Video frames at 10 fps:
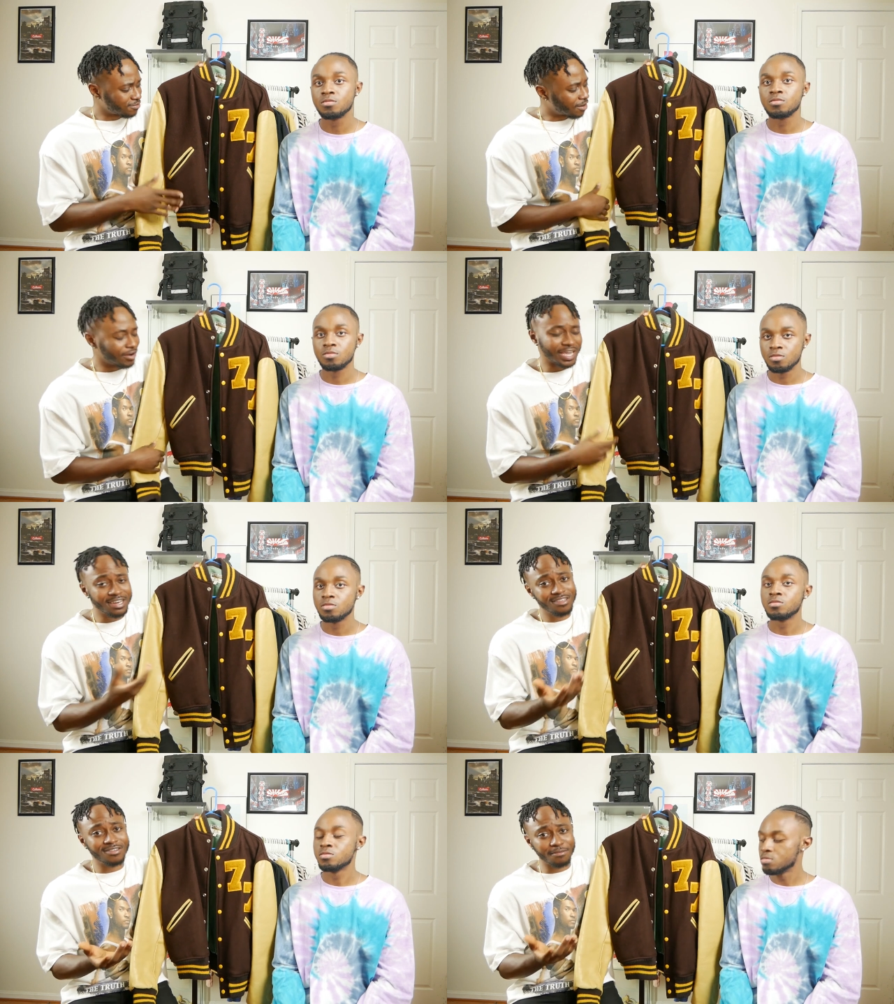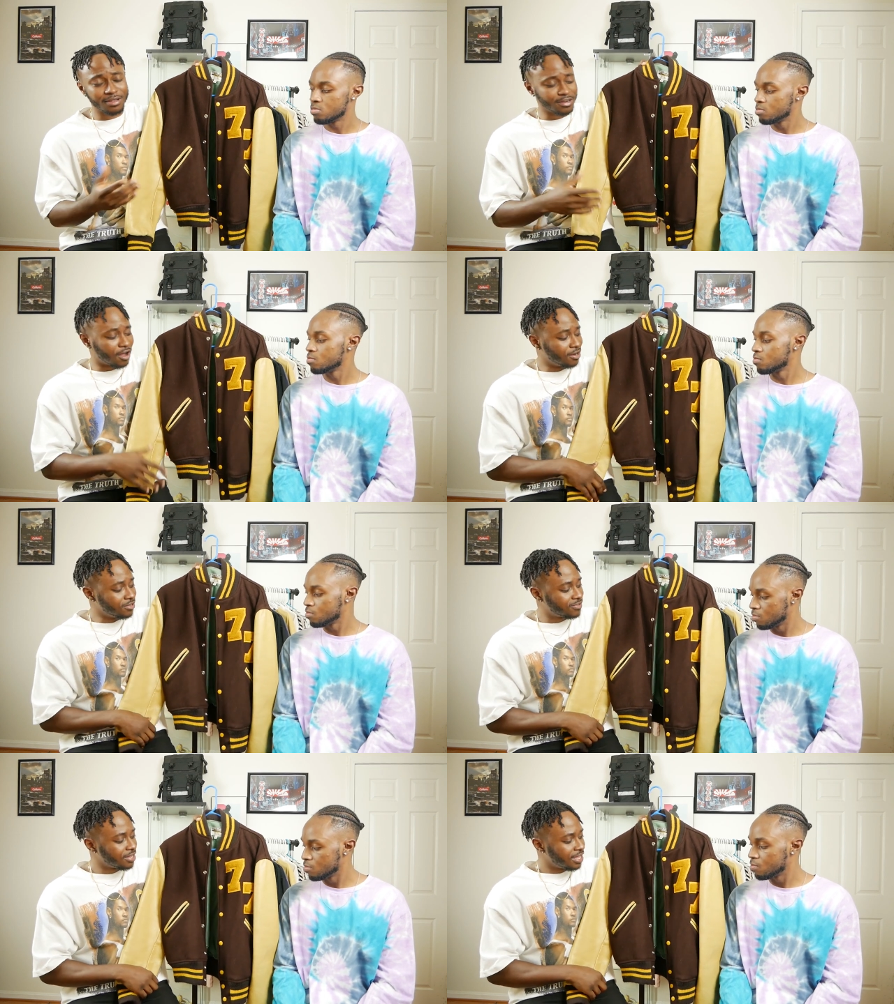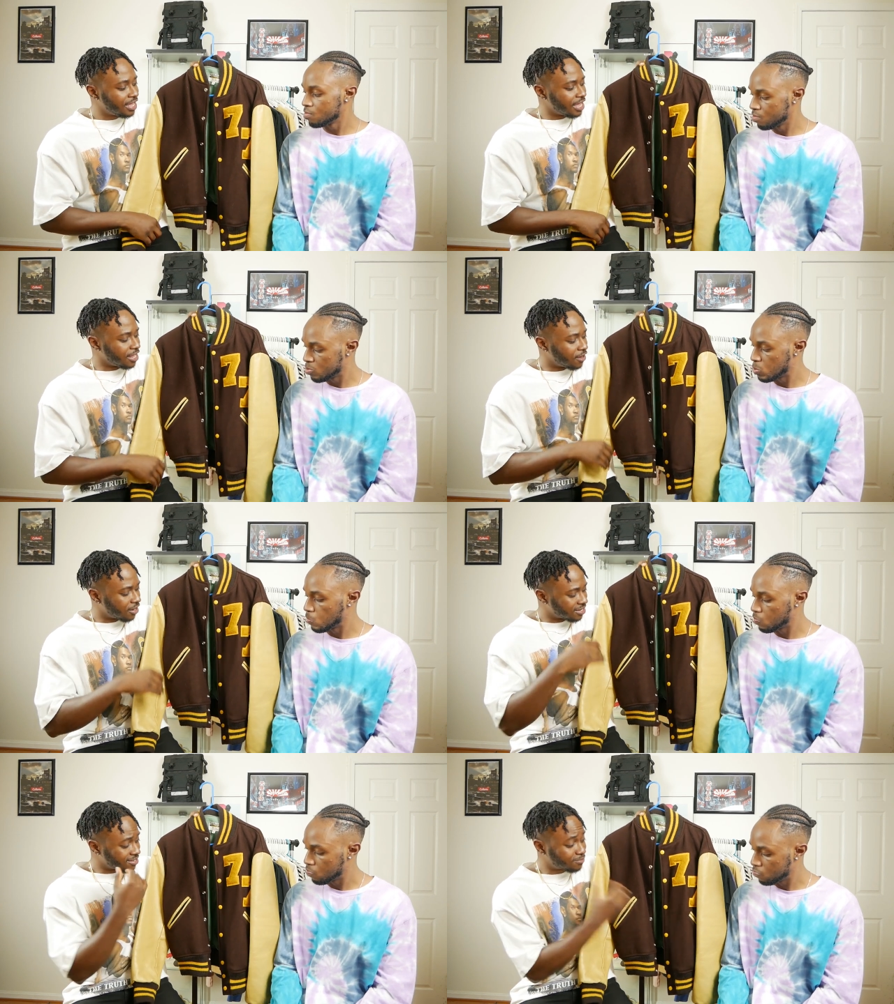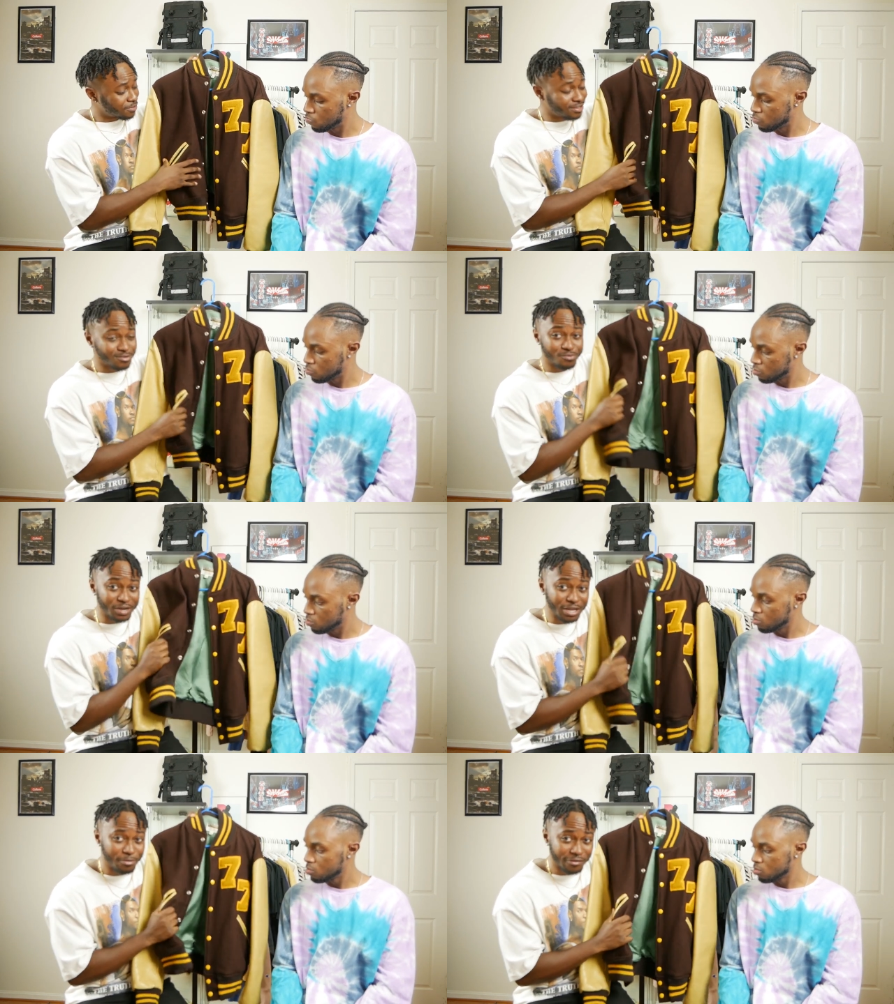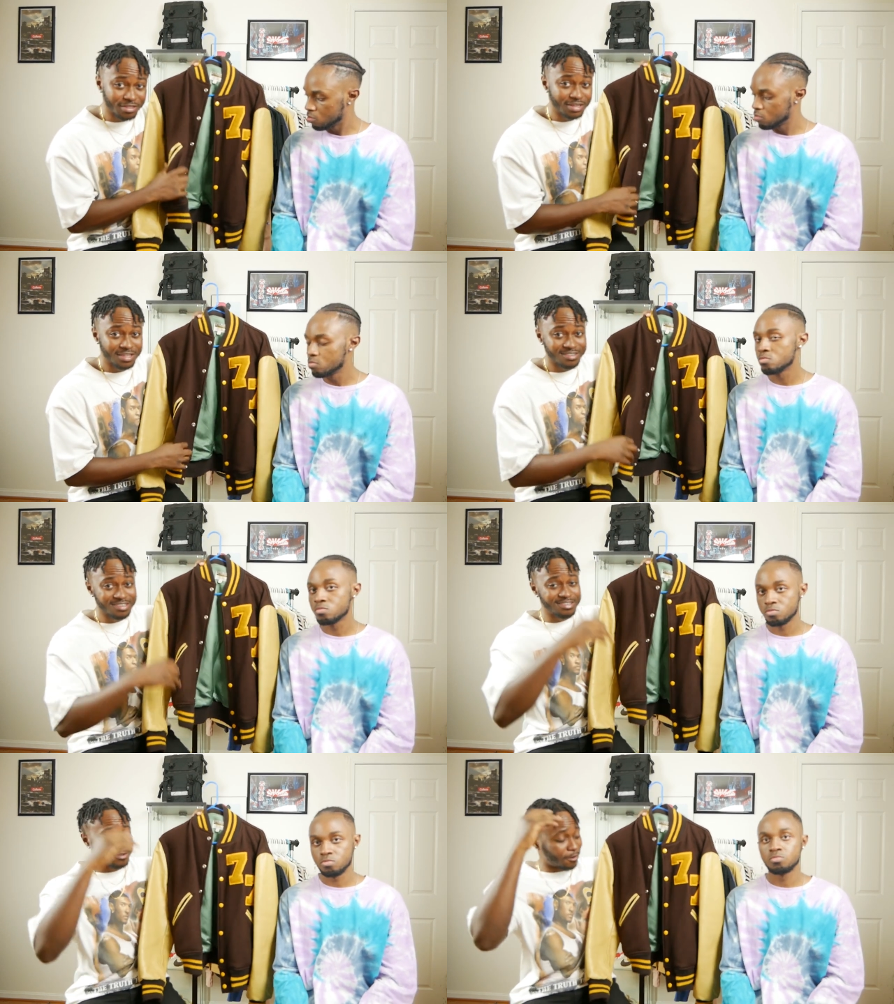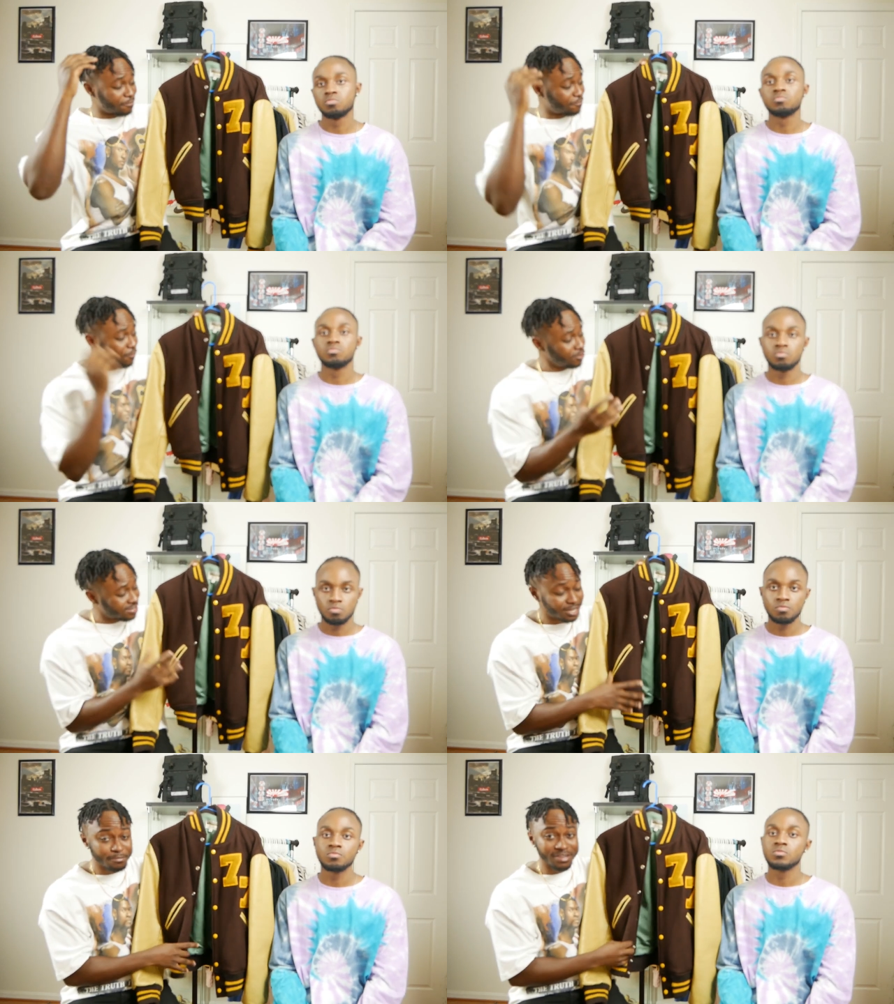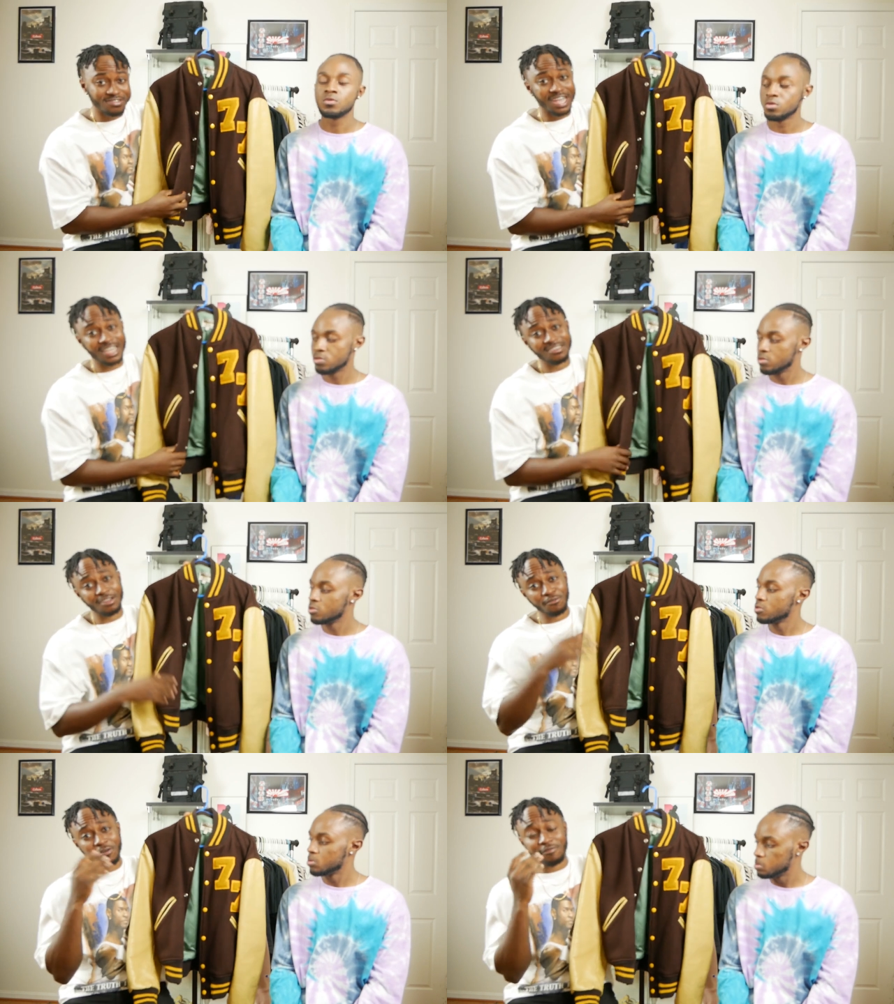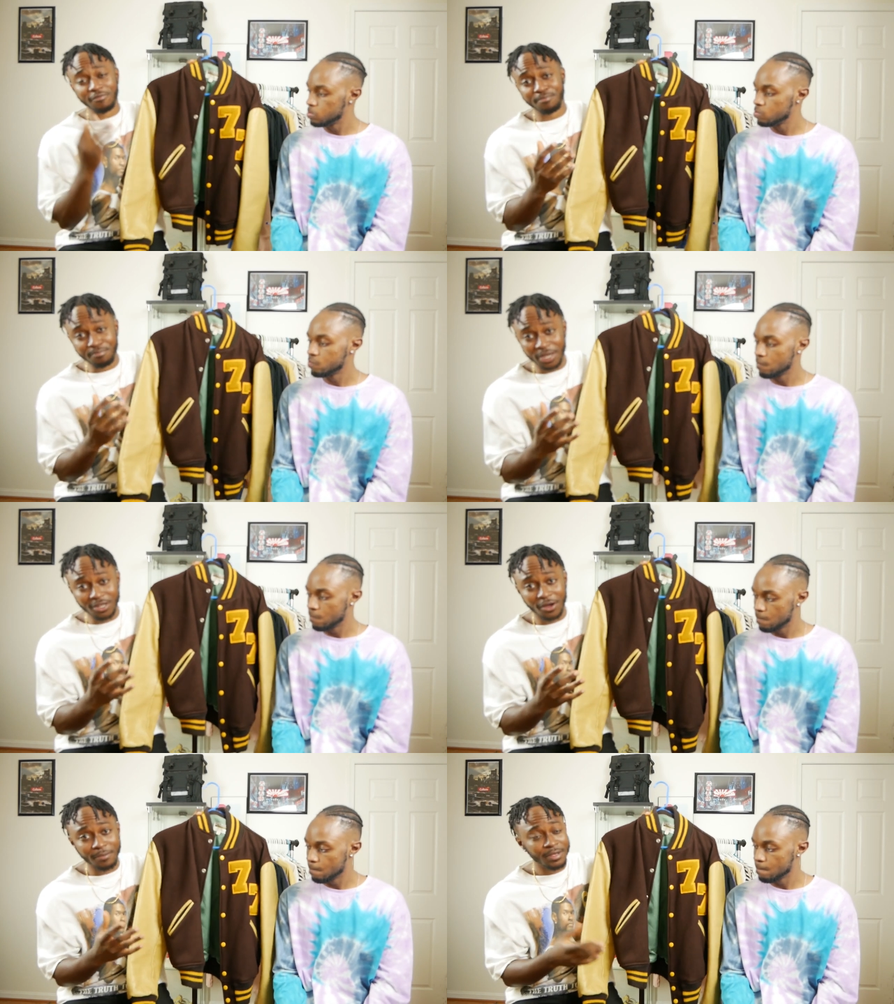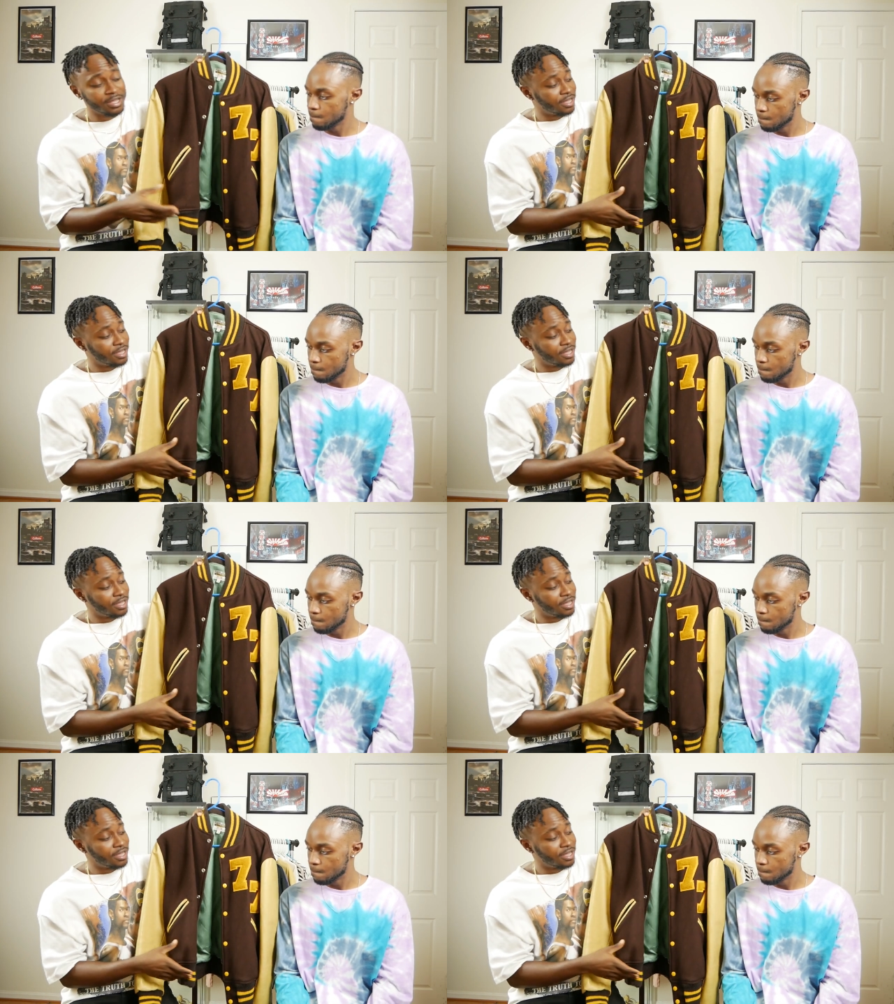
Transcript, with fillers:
Speaker 1: was around eighty something dollars, and uh, this one is really worth it because this is our first Letterman's jackets that we've picked up,